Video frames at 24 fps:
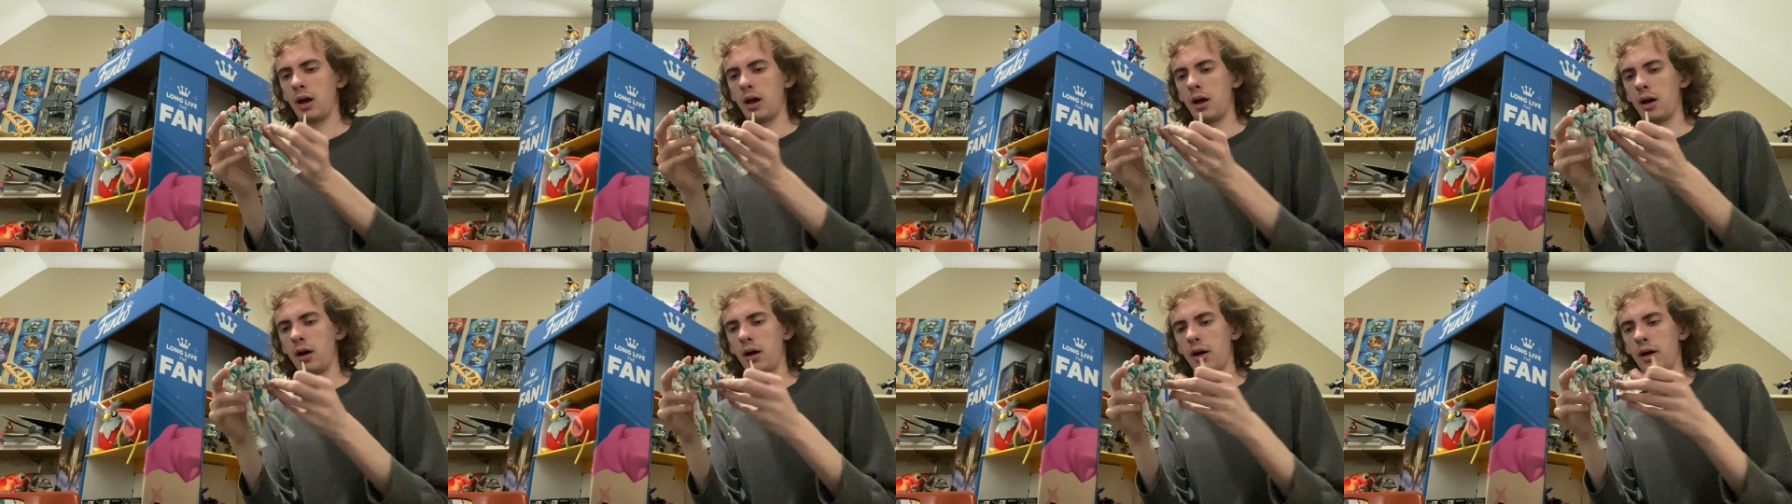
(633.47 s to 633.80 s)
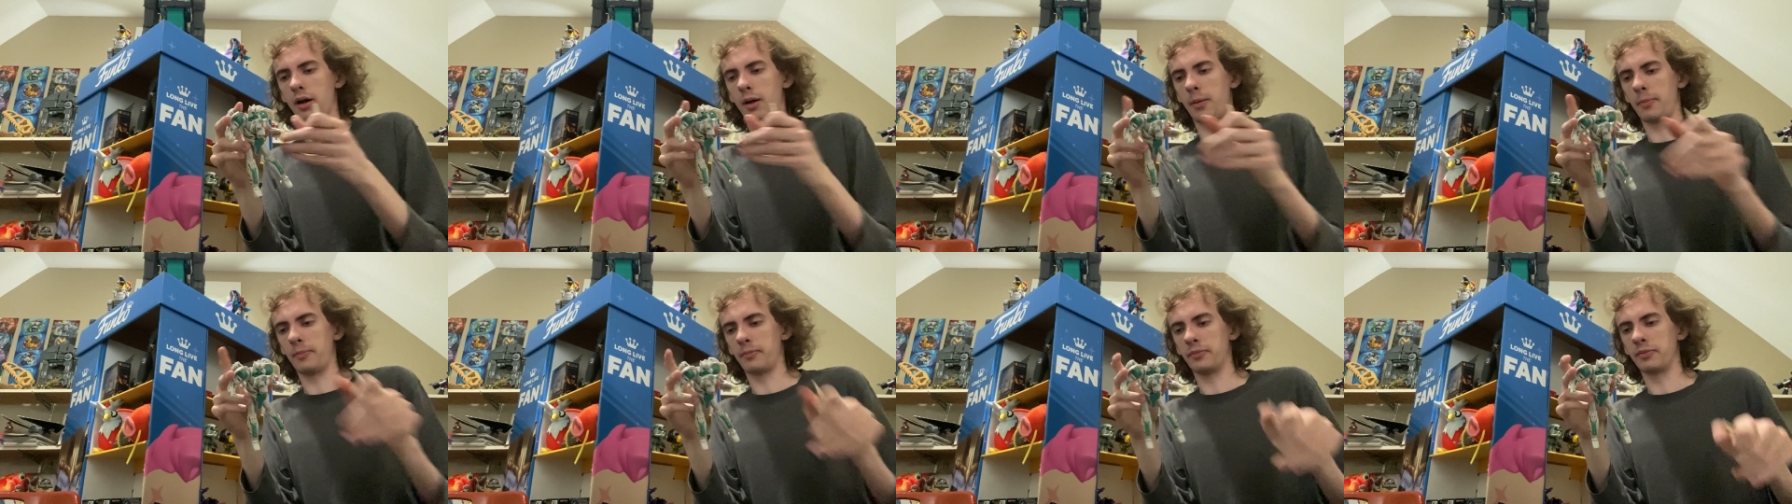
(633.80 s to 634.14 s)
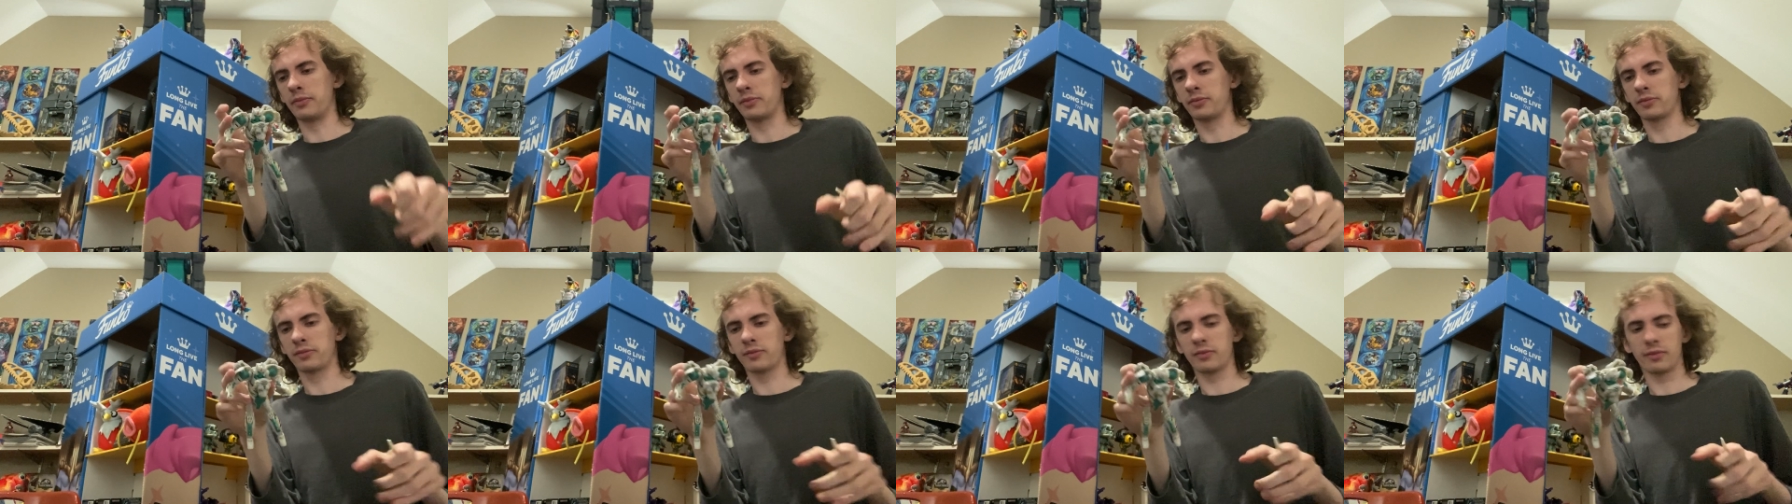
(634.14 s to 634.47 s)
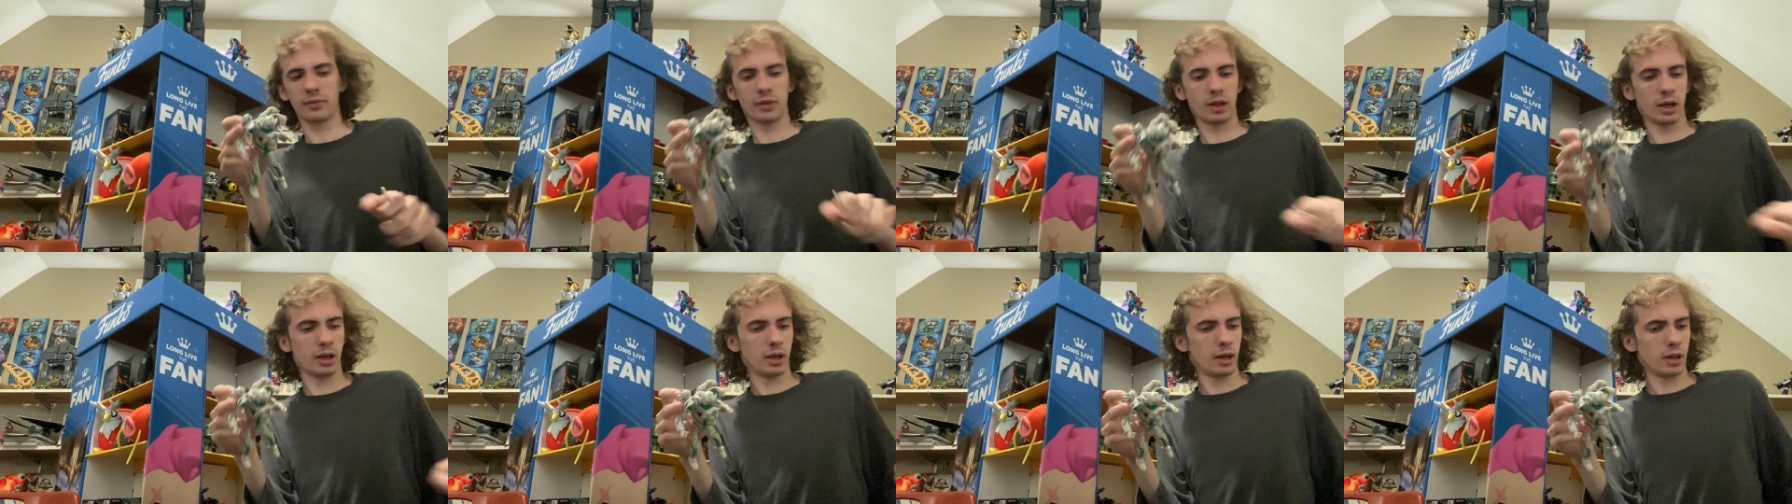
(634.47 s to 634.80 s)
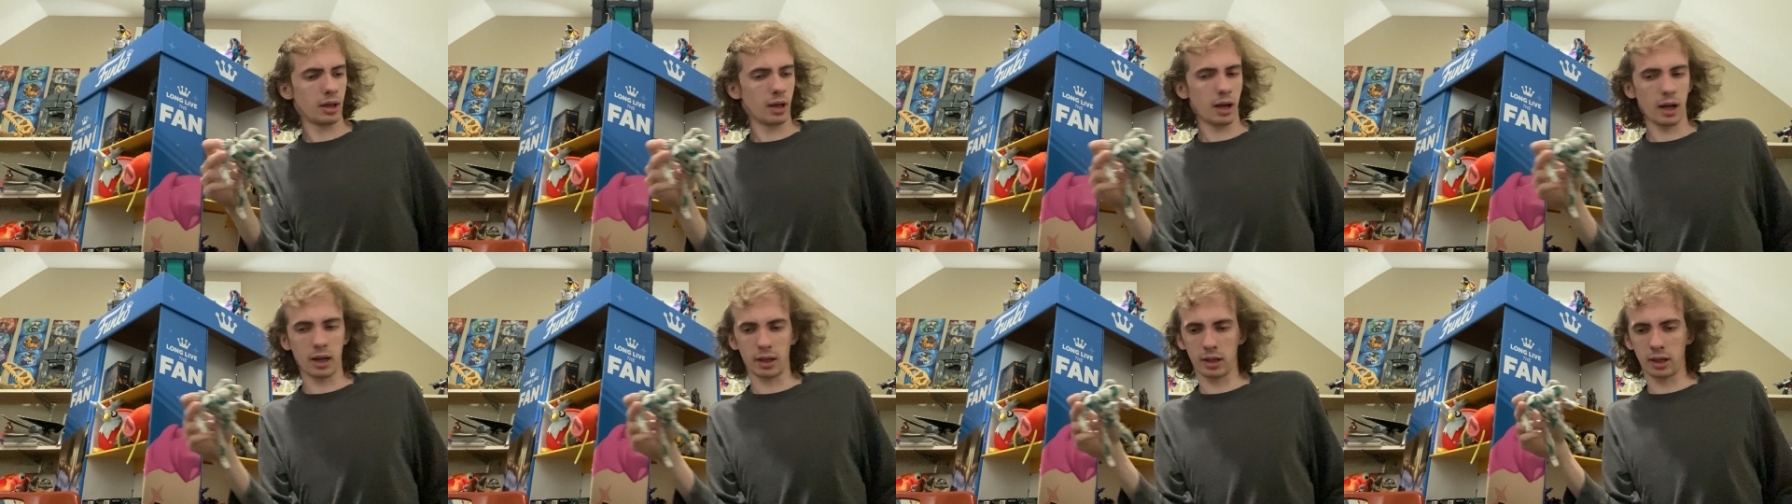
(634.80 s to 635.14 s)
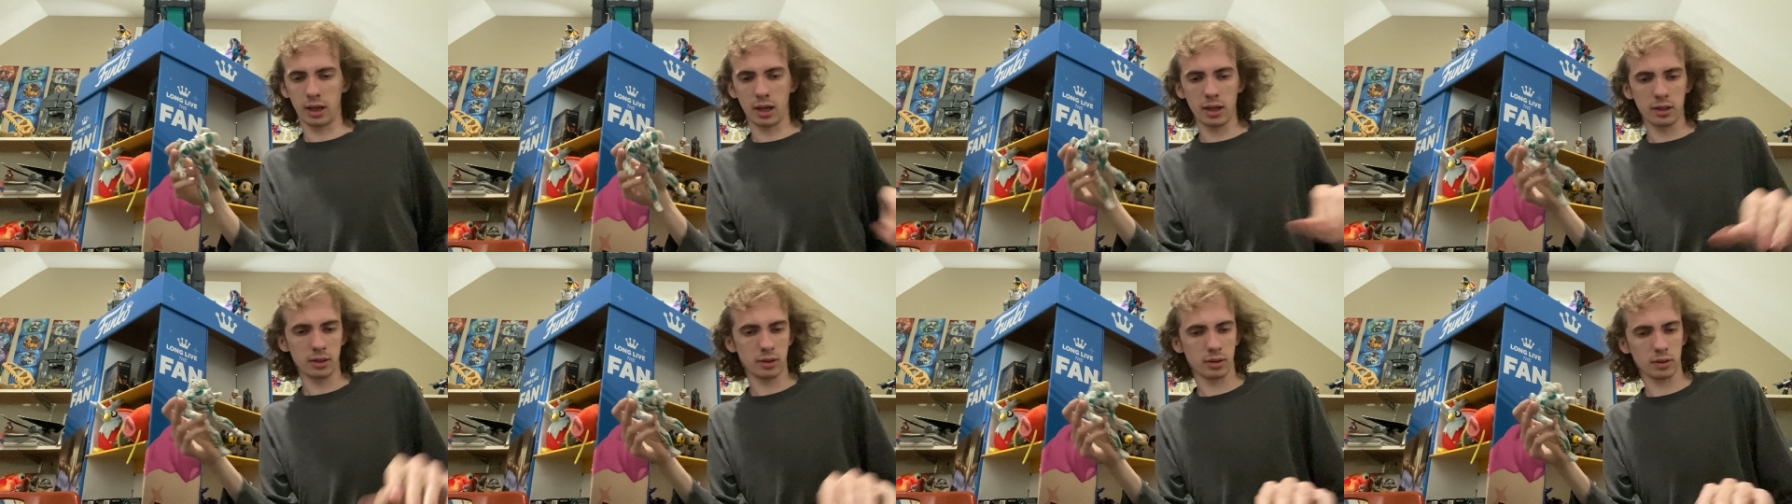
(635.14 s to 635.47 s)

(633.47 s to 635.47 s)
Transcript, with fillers: Um, I guess